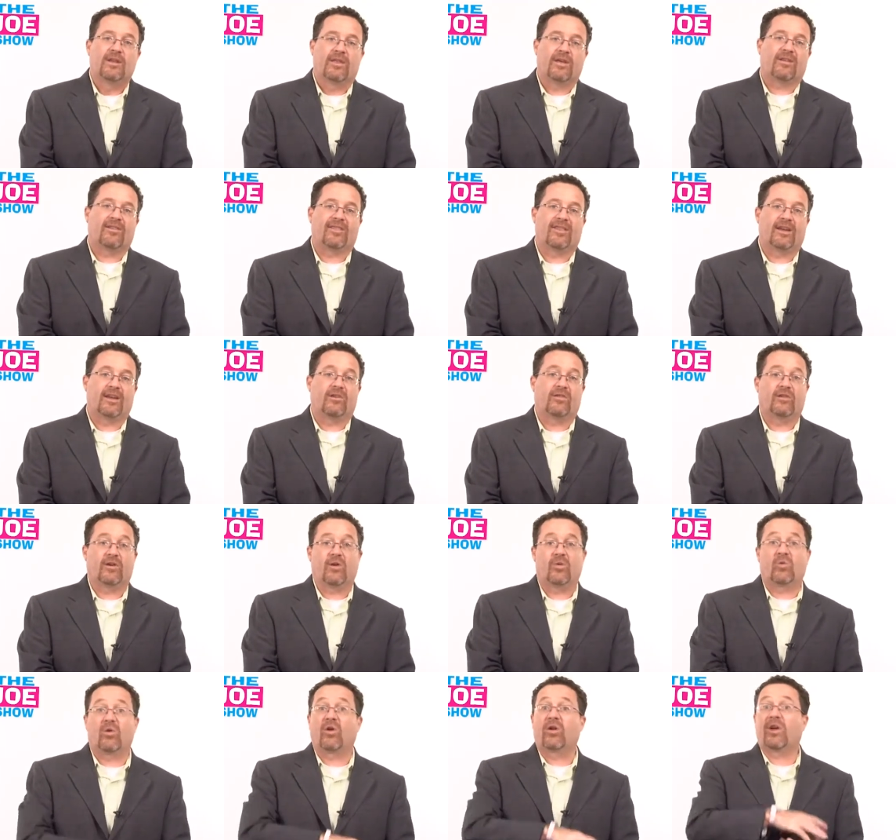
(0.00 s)
other thing is,
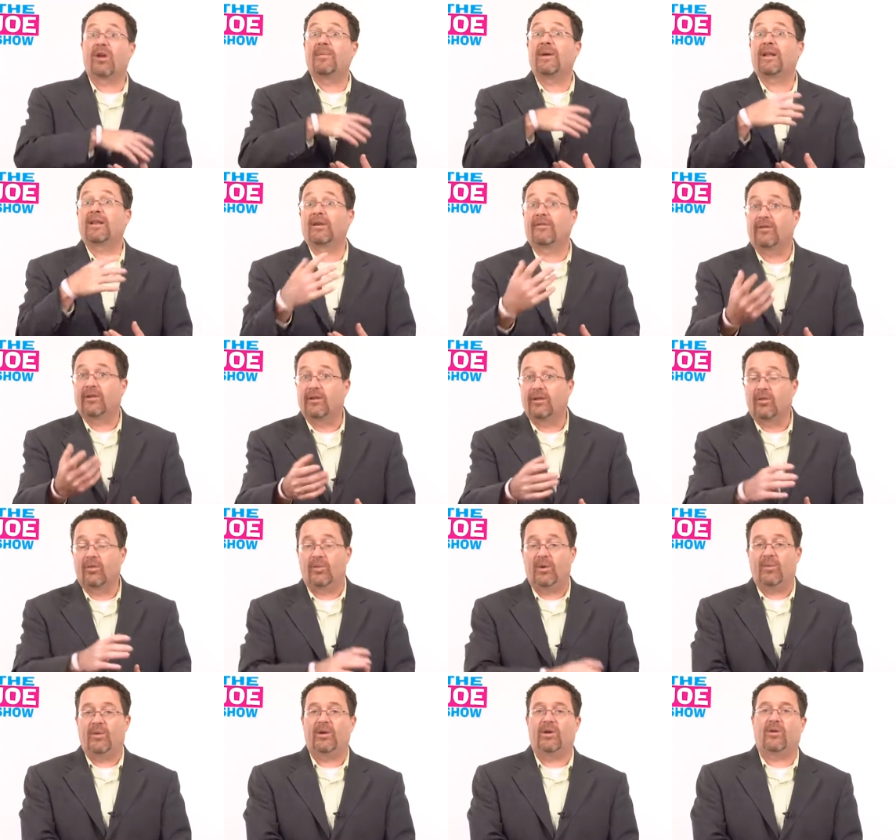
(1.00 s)
though, we're only going to be out there for a little
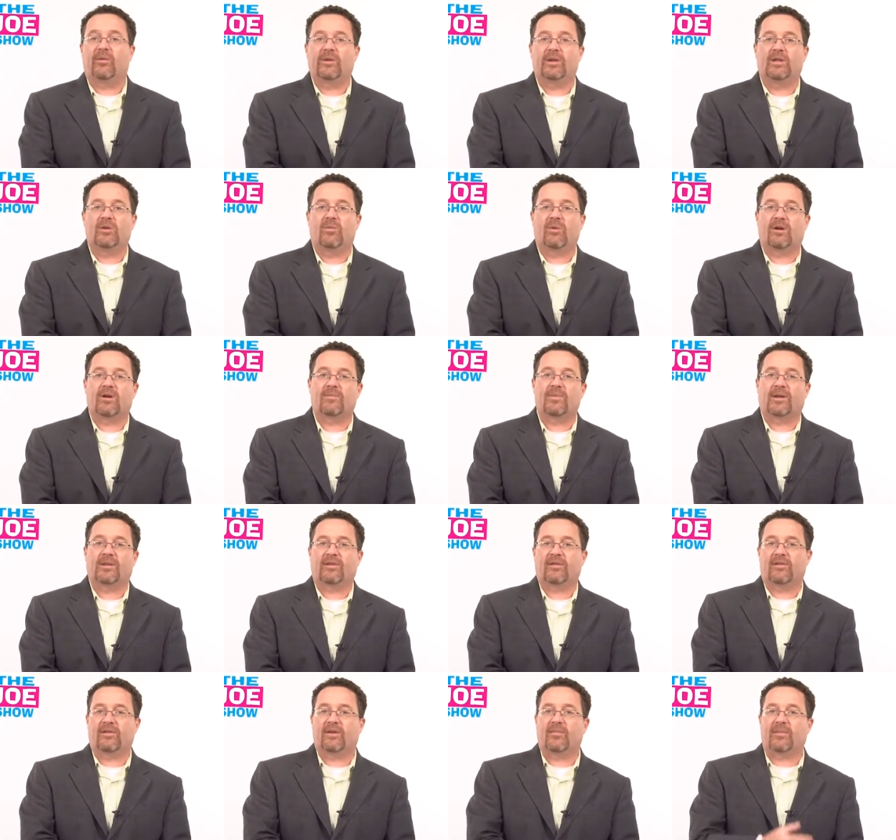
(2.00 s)
bit. We don't need to worry about
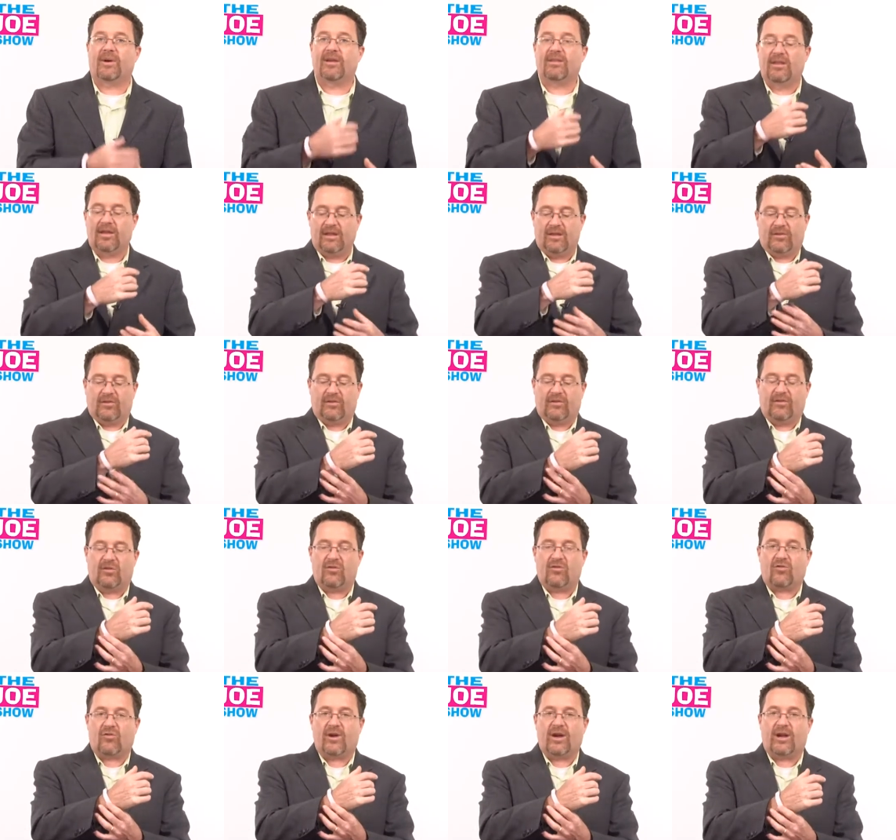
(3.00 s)
the sun. But I think this is a
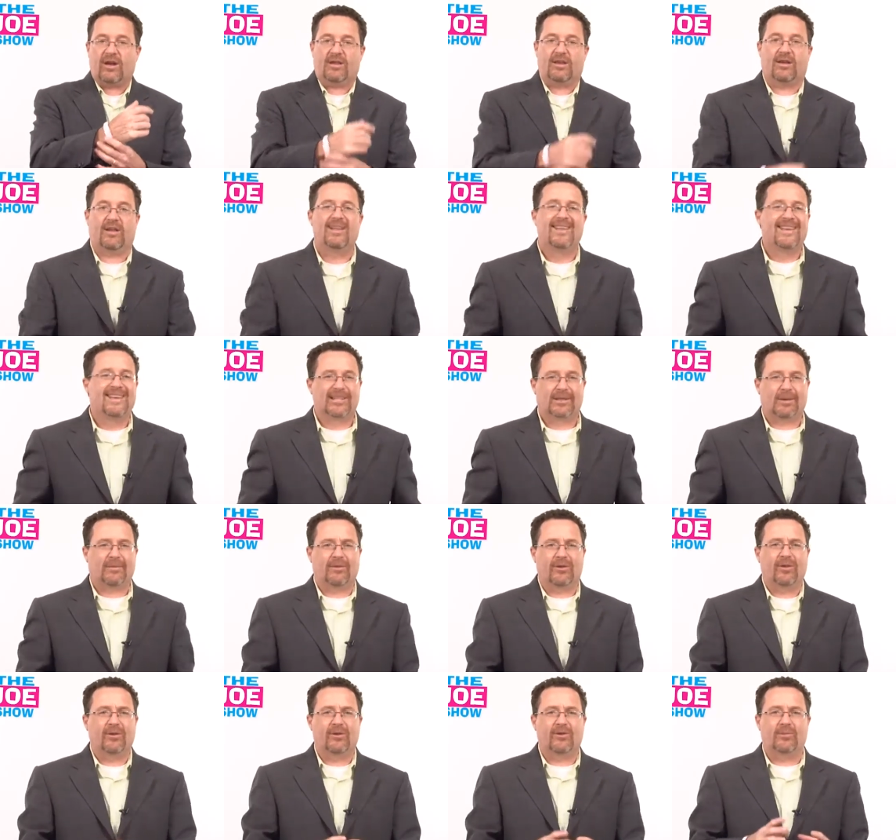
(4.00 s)
great idea, especially
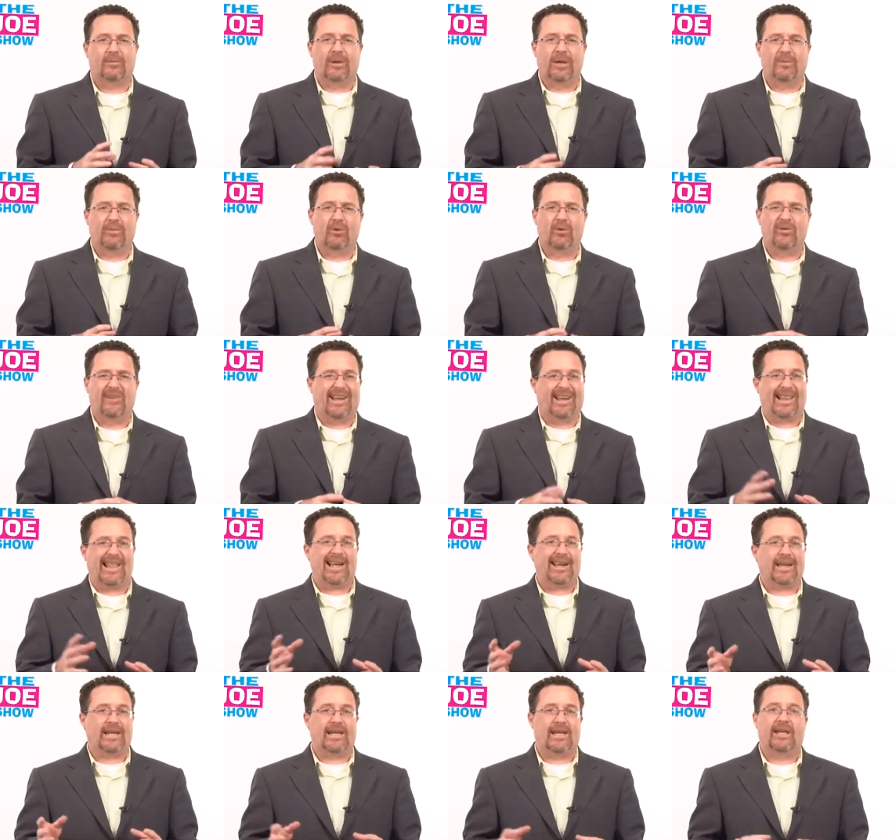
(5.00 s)
for those people who've got a
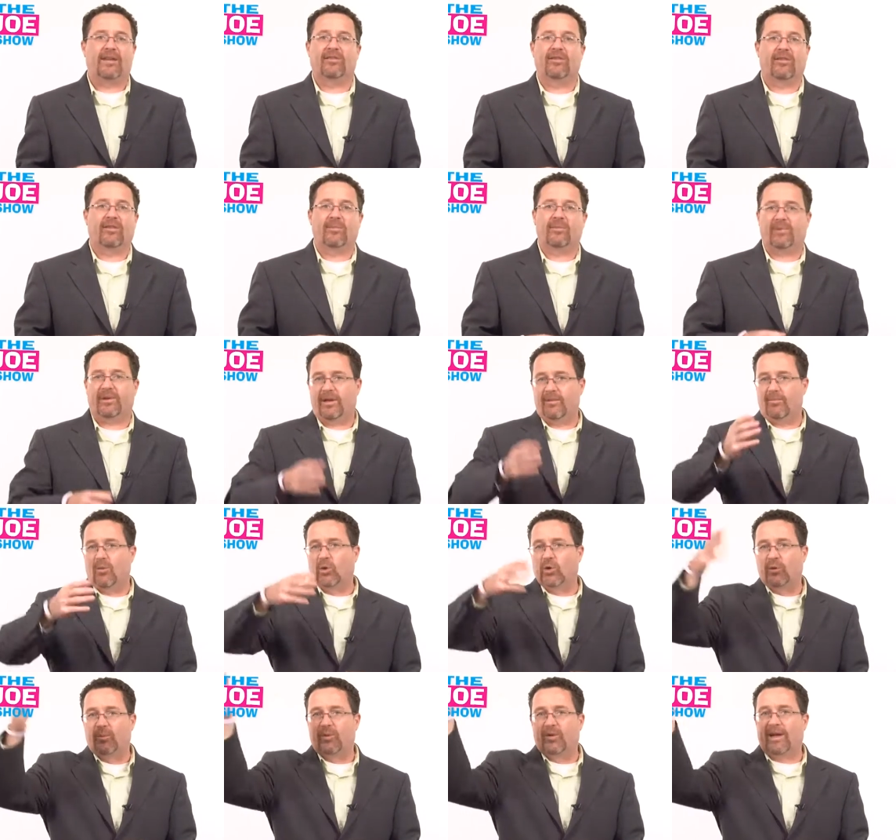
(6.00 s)
lot of kids and they play
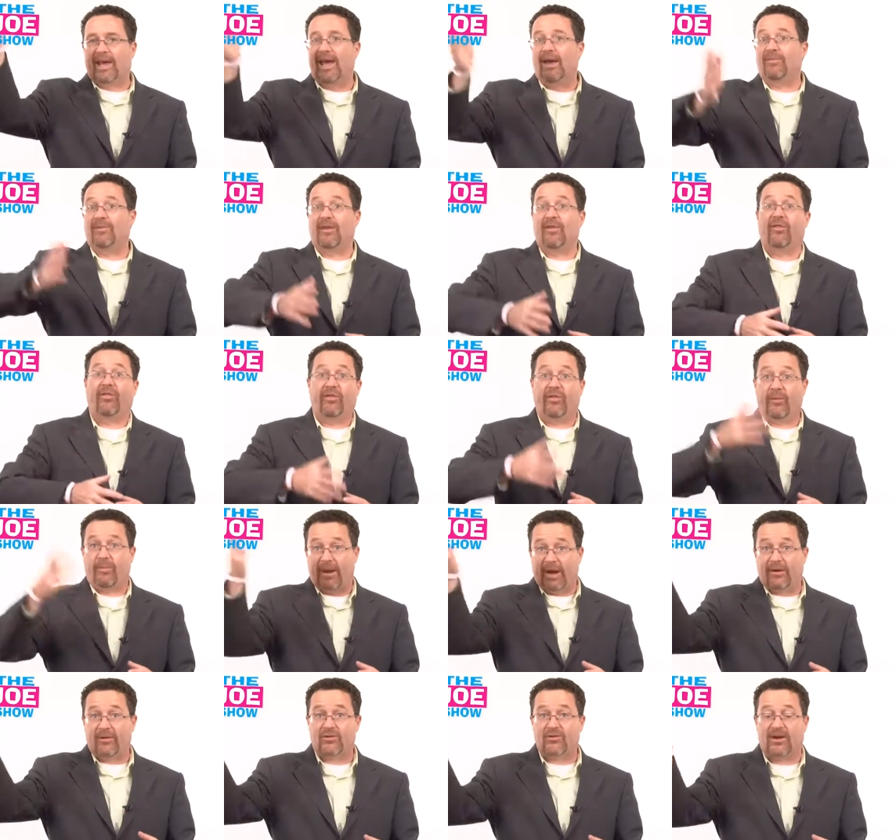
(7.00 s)
multiple games and the
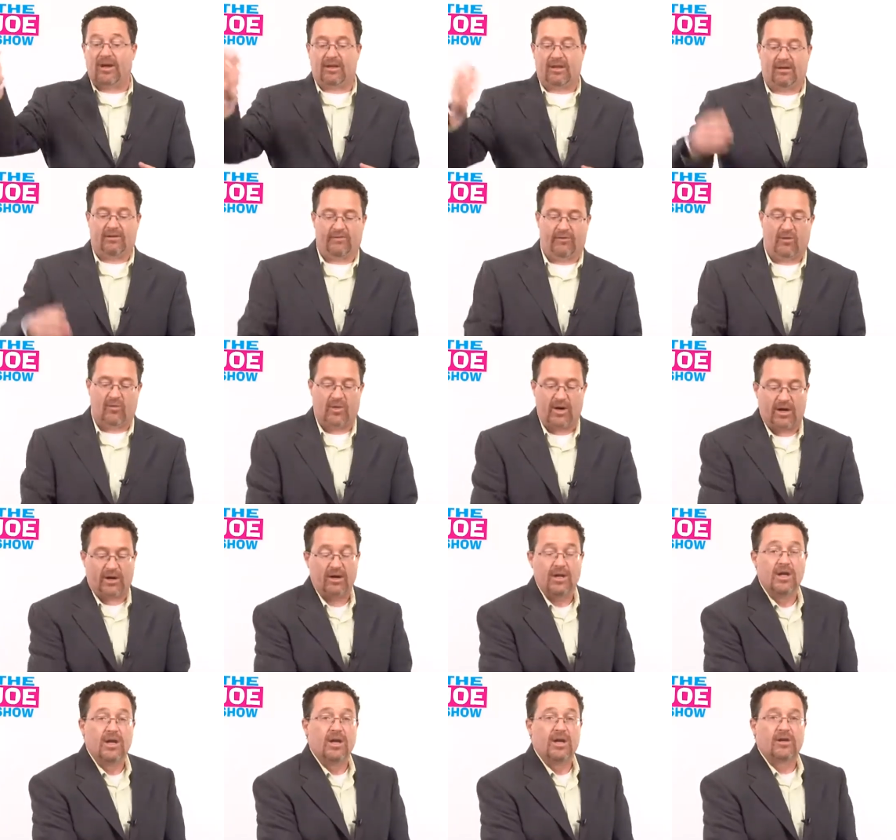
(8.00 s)
parents are out there for a
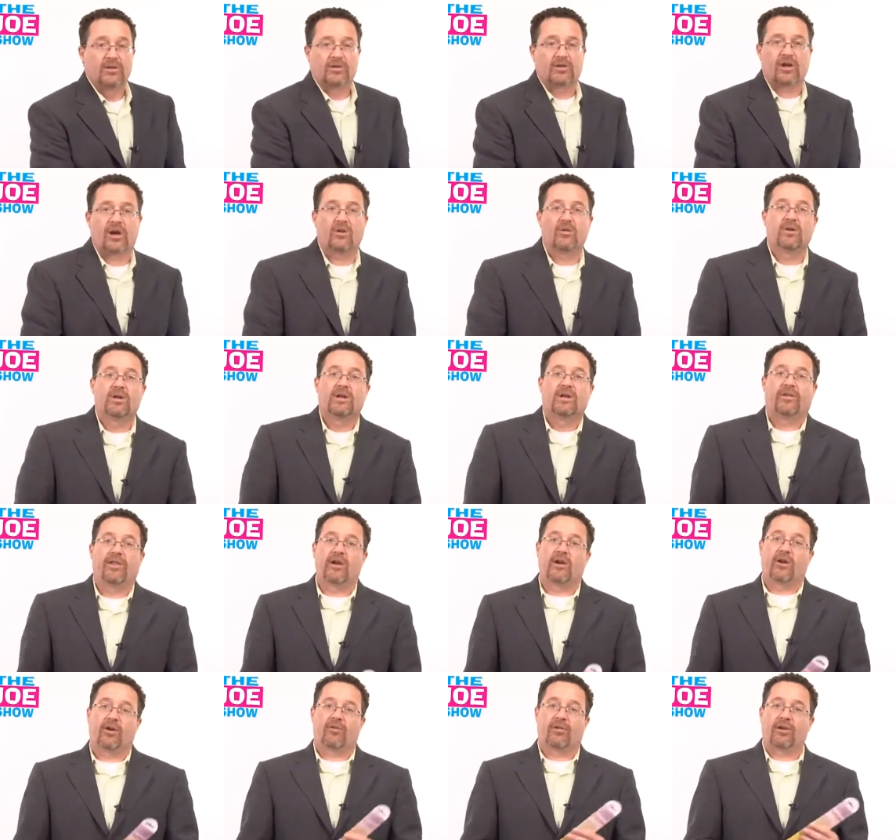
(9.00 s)
while. So
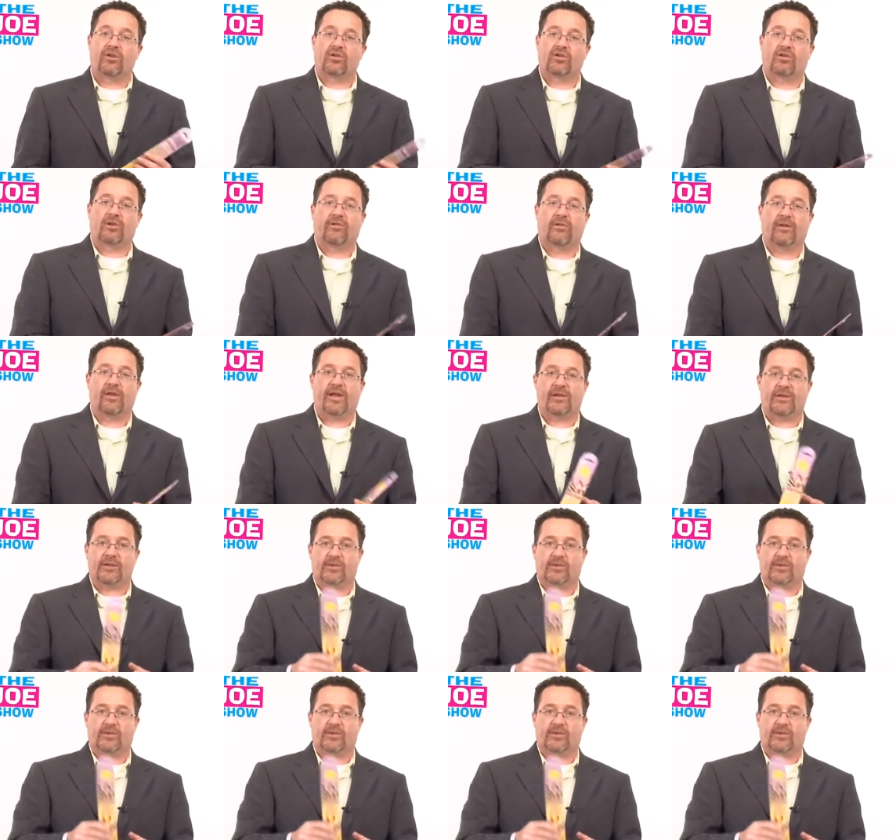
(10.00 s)
they go to register for that